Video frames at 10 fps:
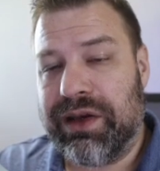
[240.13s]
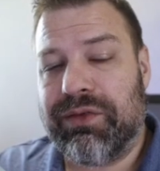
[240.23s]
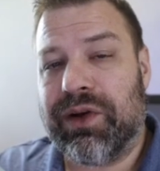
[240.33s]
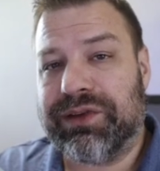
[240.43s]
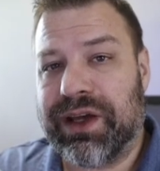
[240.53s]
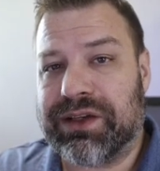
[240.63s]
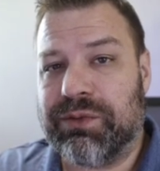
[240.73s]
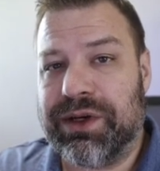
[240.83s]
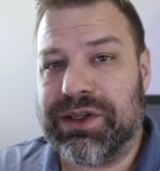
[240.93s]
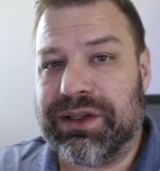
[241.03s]
default text
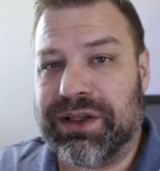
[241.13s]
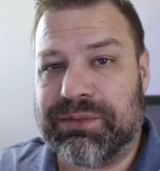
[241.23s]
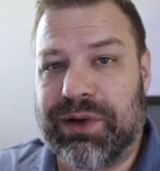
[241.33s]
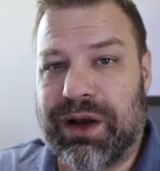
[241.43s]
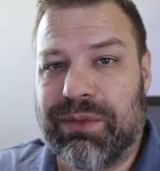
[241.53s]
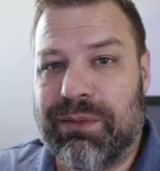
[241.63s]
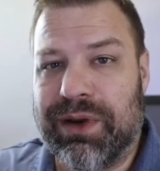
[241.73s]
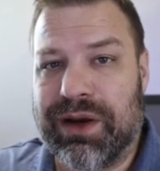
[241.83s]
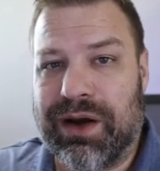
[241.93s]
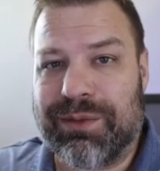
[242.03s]
widget that's put out by
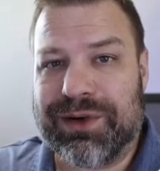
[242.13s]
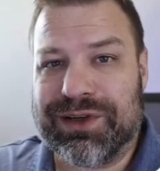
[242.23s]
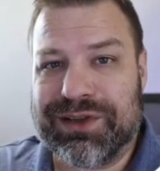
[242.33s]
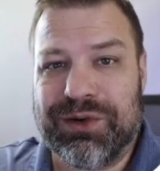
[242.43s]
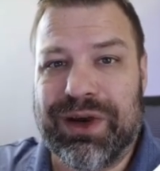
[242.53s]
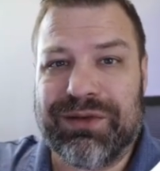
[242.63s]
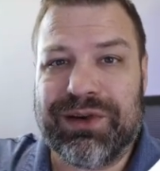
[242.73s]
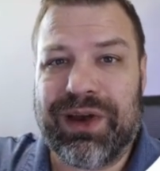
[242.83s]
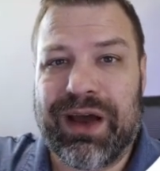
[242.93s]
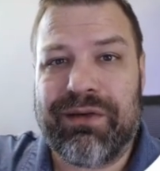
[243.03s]
BigCommerce, you have
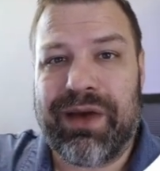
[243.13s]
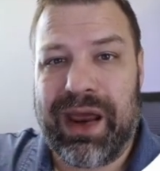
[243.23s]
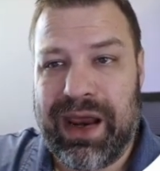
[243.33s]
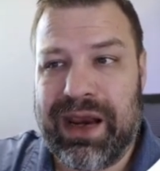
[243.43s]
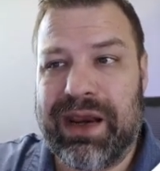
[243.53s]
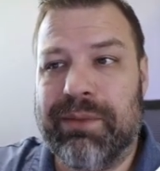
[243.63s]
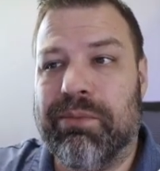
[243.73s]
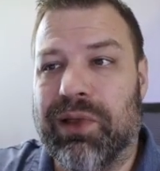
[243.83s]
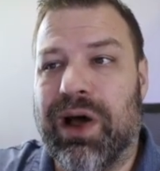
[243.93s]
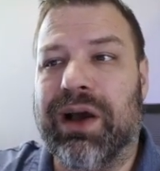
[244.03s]
to have a
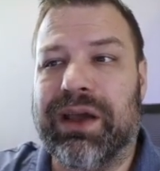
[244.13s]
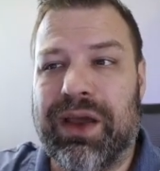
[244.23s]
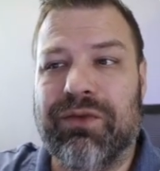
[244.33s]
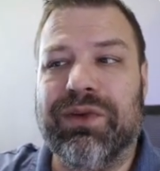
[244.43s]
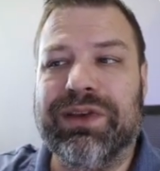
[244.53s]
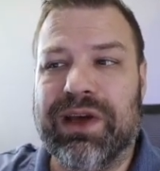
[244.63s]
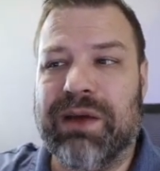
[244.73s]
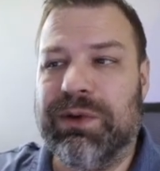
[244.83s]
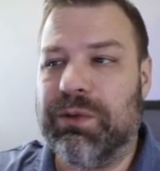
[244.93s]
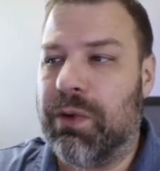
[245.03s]
block every
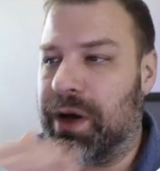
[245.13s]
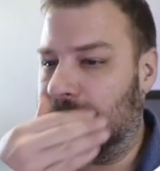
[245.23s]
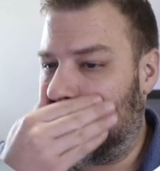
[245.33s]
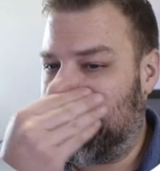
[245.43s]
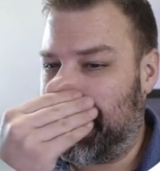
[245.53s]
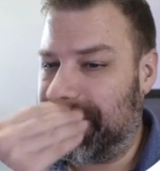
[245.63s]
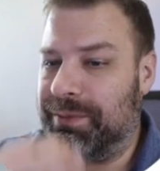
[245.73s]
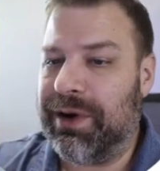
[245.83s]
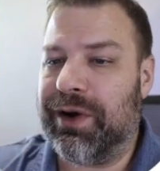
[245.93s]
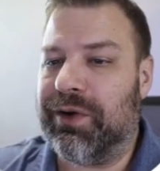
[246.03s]
time you want like another
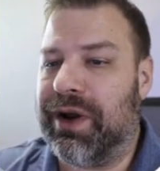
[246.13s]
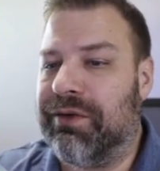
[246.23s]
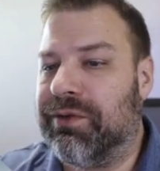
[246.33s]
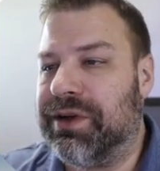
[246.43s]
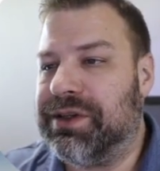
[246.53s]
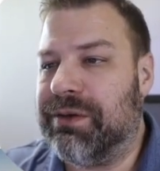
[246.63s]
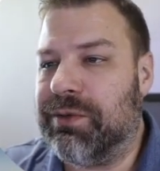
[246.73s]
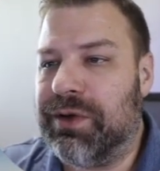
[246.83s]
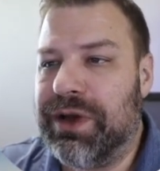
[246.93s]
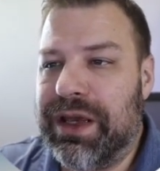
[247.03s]
paragraph, for
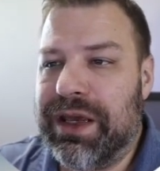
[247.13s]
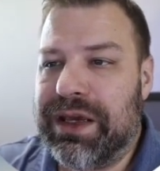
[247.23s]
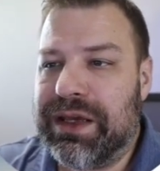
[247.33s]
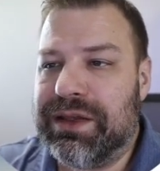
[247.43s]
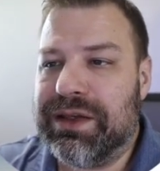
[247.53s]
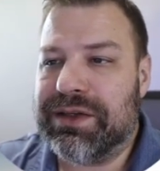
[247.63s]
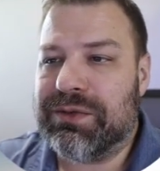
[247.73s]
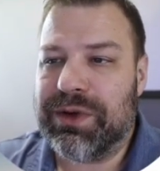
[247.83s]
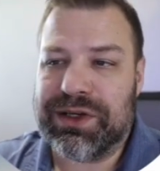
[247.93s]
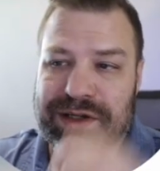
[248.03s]
example. In this
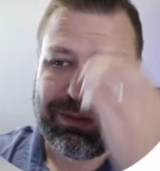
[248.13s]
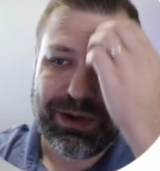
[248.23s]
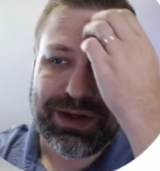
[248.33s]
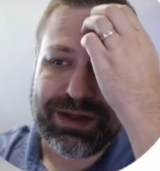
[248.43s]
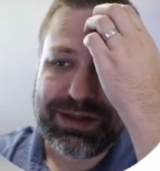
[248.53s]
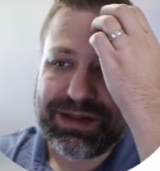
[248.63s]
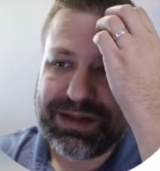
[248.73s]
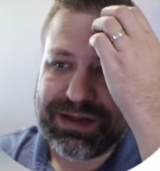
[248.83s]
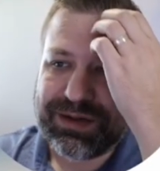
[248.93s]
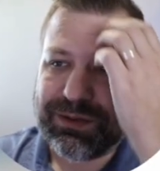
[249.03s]
widget, because this
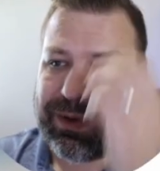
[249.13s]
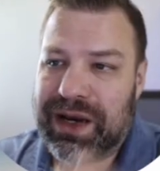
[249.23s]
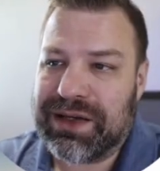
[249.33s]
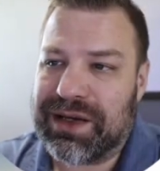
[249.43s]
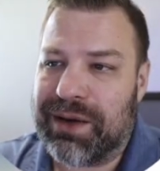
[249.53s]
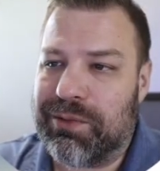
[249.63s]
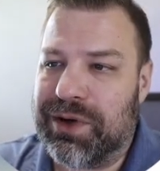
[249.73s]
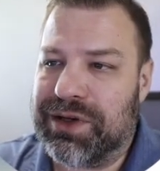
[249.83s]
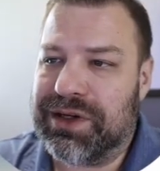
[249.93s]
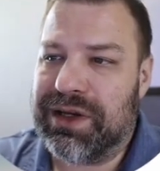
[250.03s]
is an array type
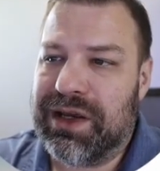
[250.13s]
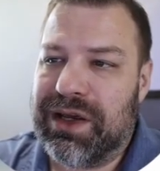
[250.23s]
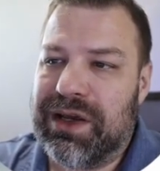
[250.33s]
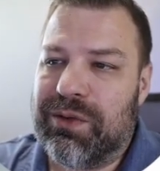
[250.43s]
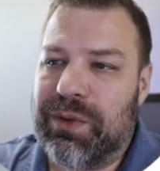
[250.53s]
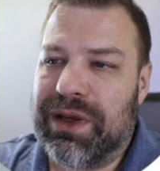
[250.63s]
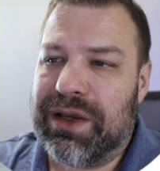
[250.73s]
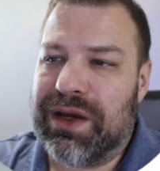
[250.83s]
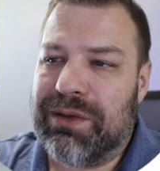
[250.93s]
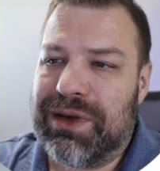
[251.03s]
widget, we can
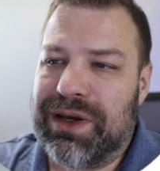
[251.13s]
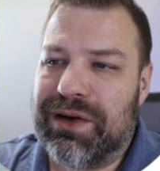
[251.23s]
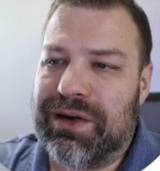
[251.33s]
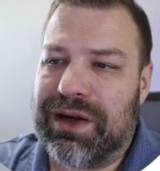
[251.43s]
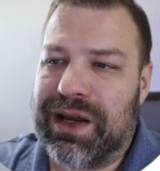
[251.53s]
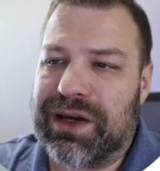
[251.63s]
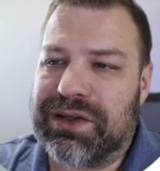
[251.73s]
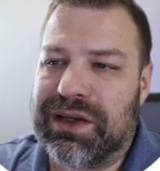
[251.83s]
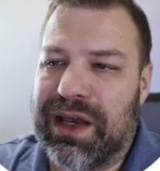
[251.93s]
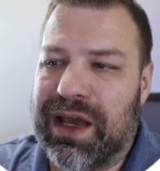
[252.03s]
come in here and
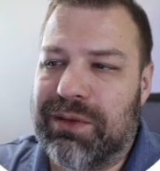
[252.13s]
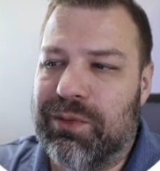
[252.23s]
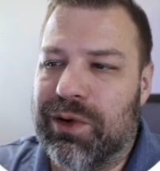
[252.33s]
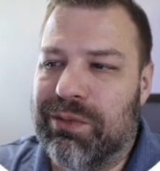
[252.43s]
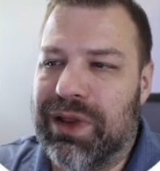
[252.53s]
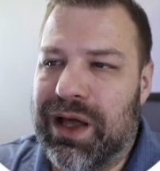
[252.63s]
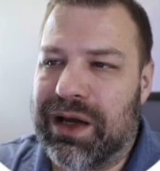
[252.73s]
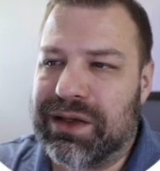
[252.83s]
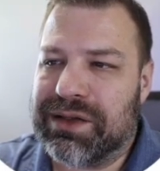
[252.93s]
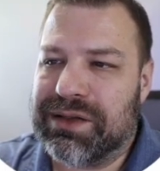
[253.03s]
actually add more
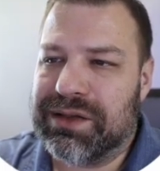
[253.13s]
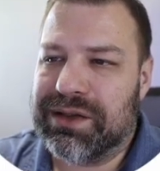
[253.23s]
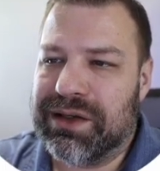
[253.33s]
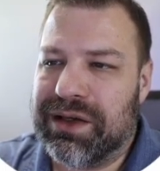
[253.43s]
blocks,